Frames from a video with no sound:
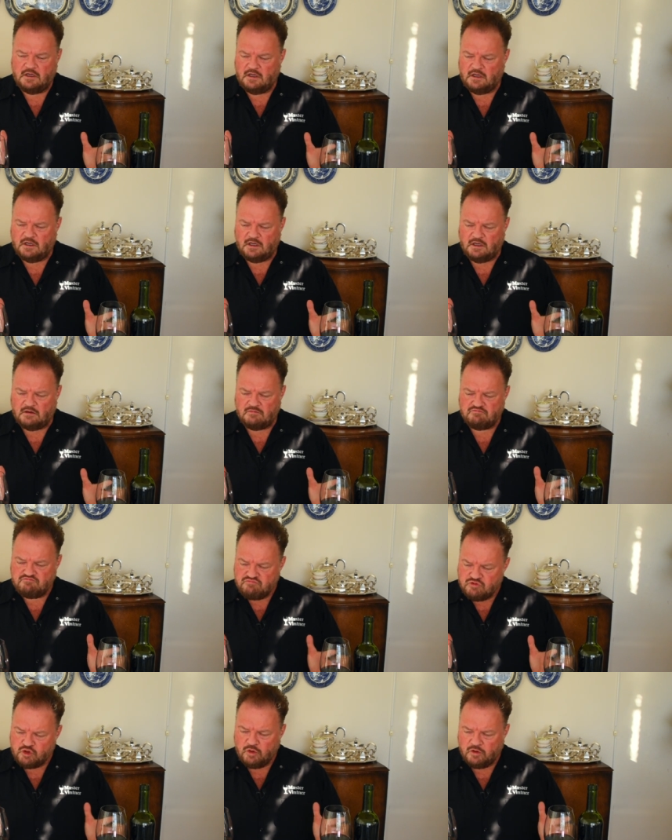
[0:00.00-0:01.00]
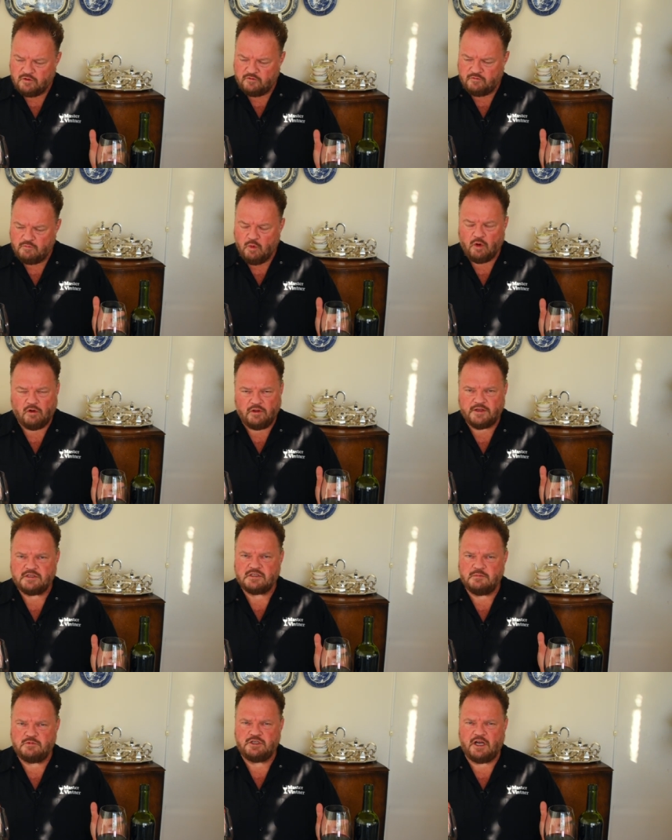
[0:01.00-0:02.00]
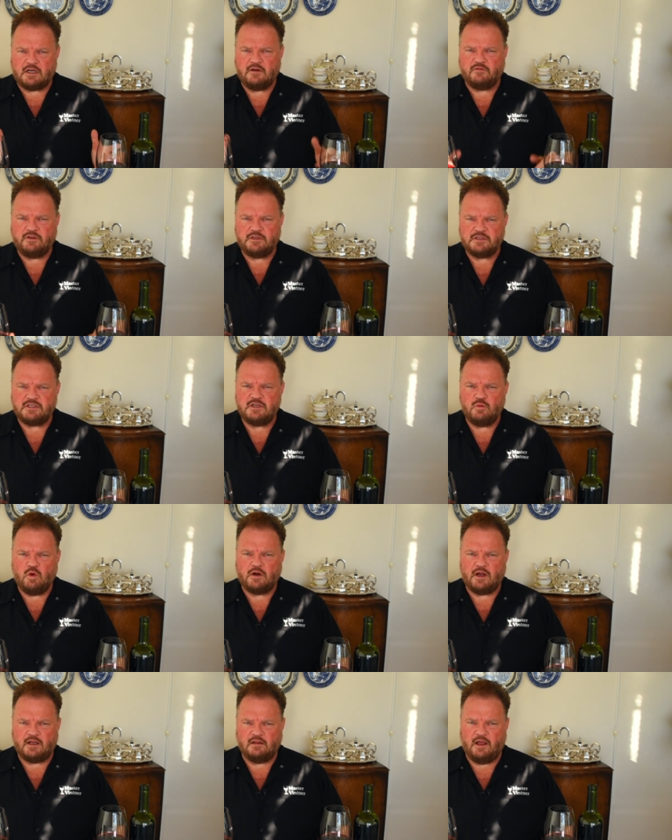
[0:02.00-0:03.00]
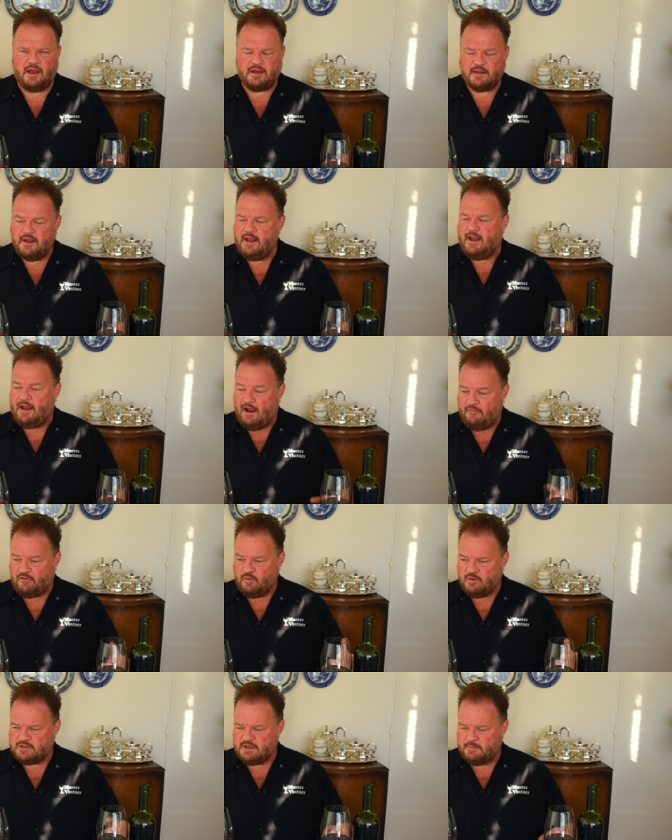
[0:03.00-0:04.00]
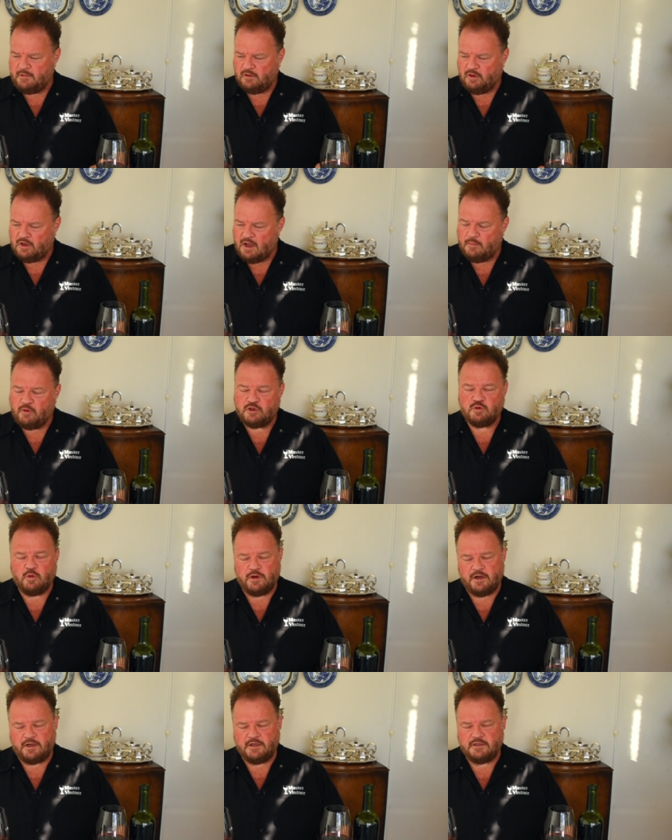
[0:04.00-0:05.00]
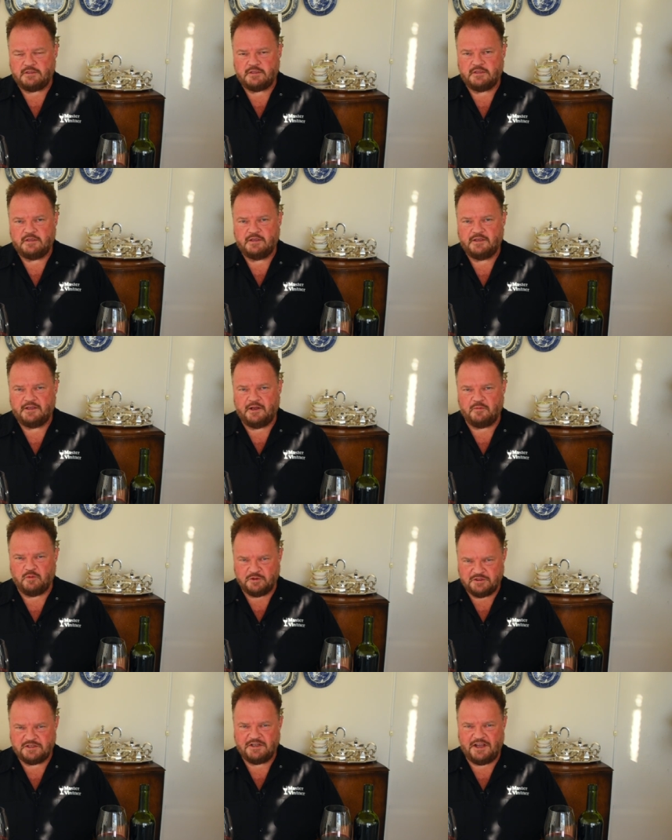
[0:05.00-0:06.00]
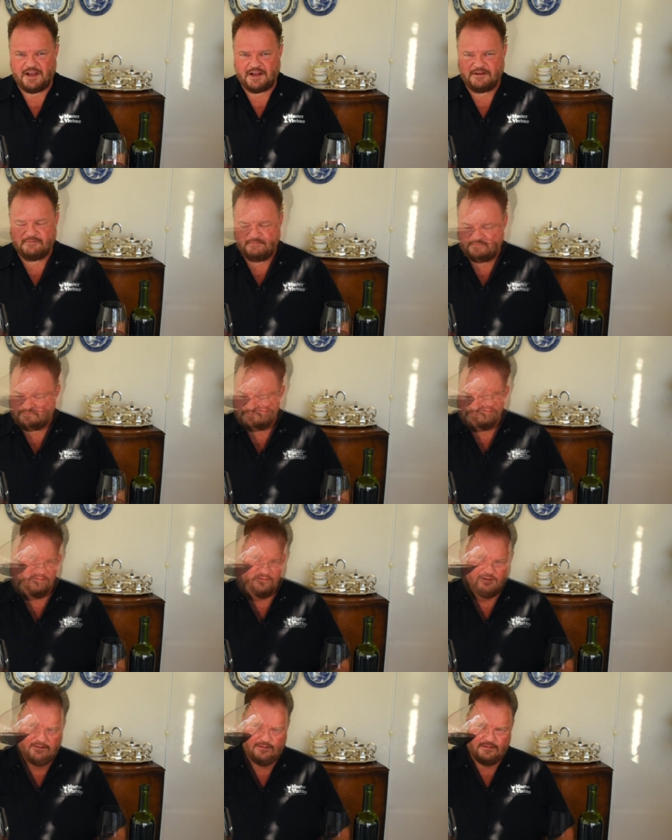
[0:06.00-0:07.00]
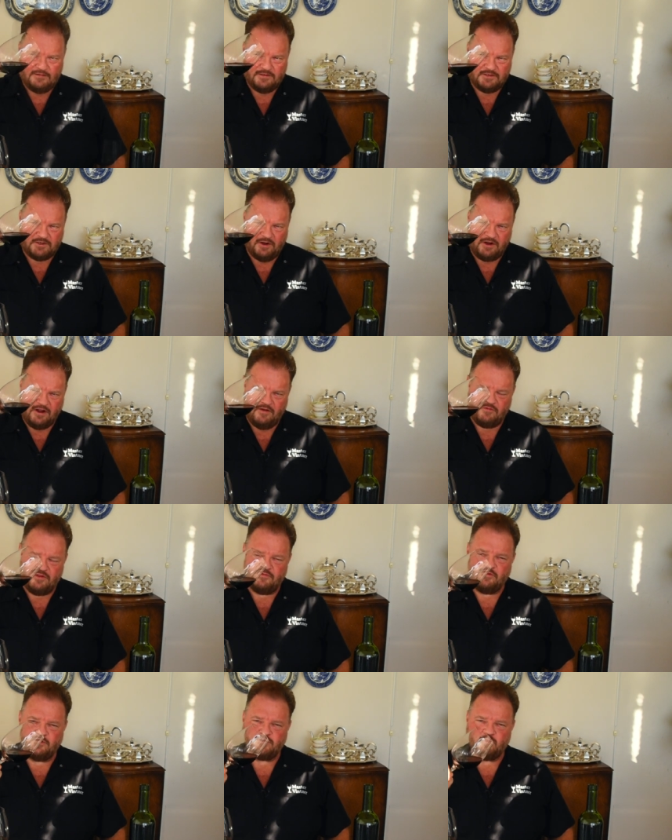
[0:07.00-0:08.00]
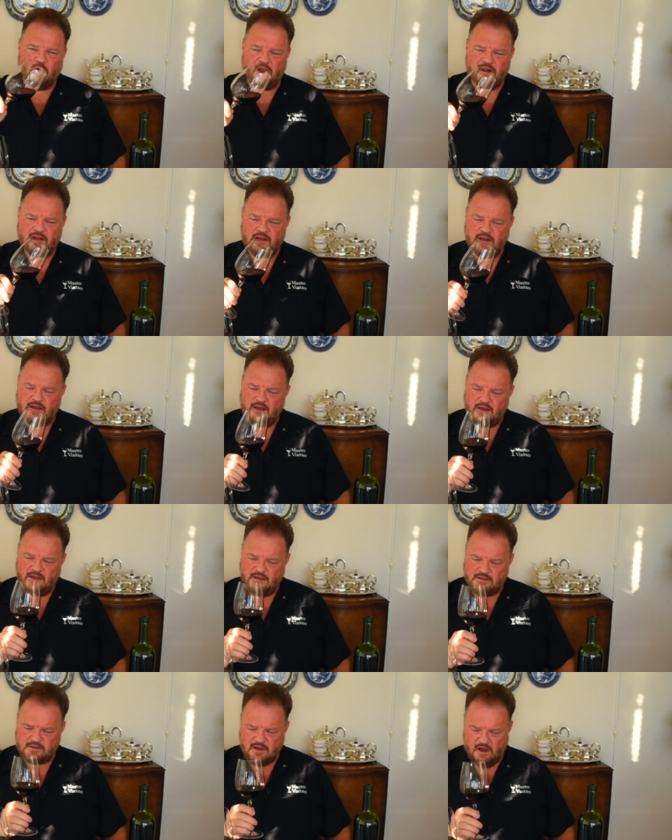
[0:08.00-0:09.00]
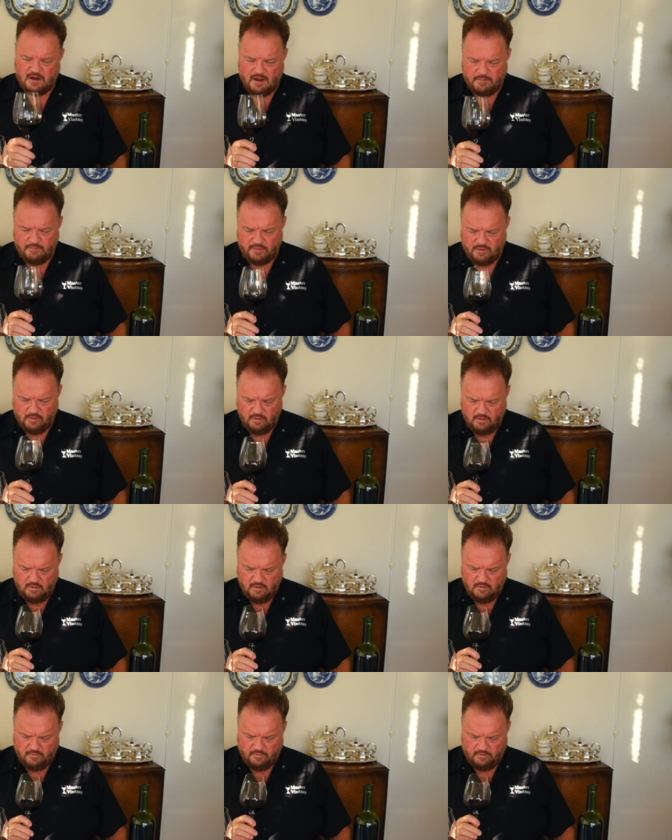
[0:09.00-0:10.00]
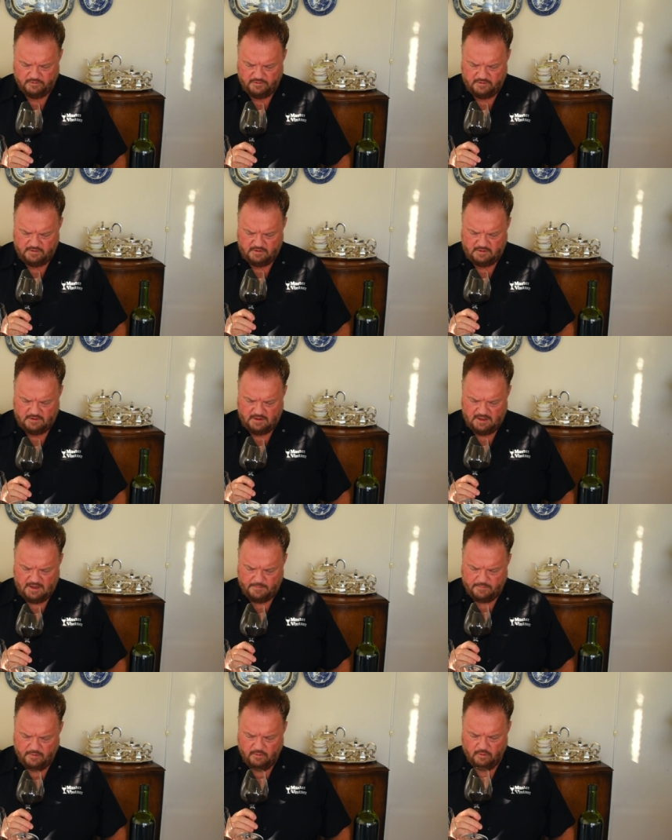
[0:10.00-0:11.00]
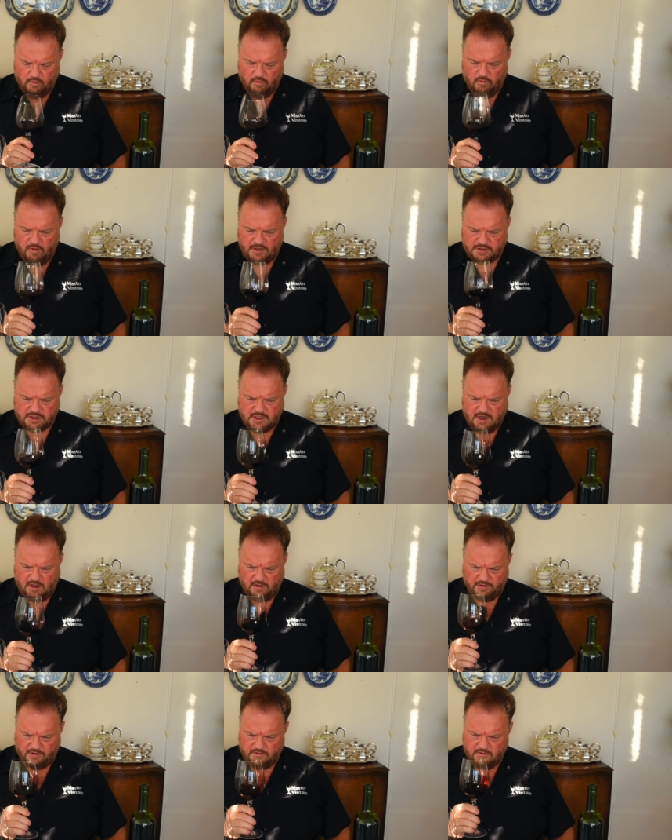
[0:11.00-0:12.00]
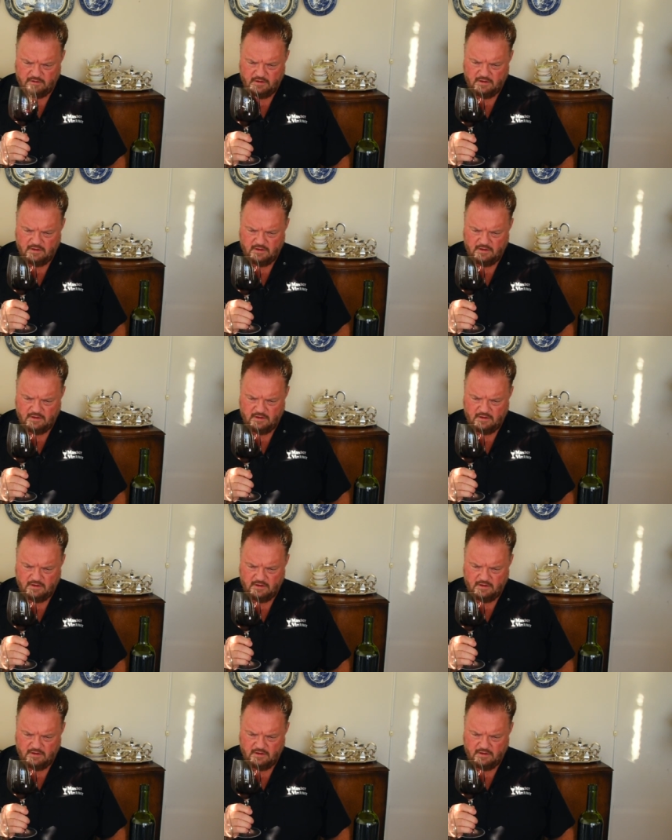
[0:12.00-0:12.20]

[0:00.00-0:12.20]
um, sort of more or less subjectively to see what I like. Afterwards, I'm going to look up which one it is and we'll see. Starting off with the first wine, it's got a beautiful, deep, rich color.